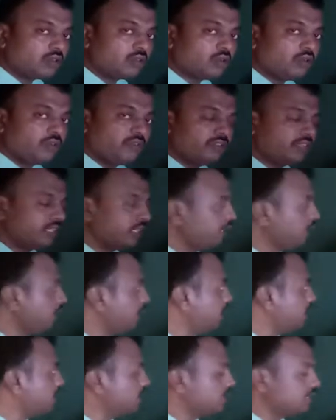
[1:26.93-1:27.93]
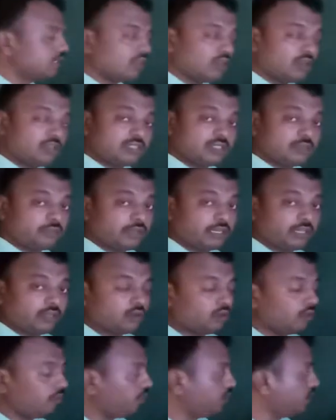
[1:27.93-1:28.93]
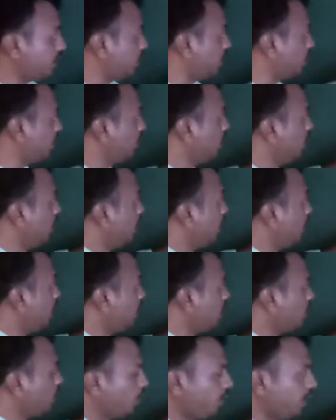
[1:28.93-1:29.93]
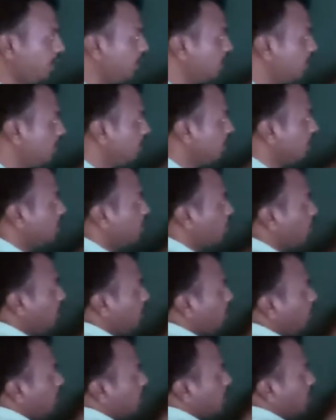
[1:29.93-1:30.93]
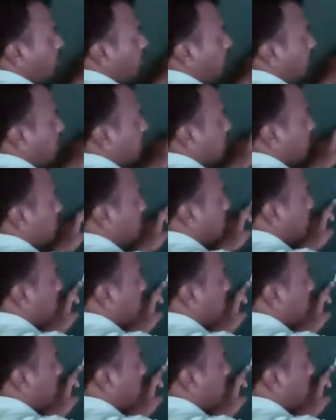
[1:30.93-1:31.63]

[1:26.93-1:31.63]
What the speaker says: coefficient, x is the algebraic coefficient. And 12 are the factors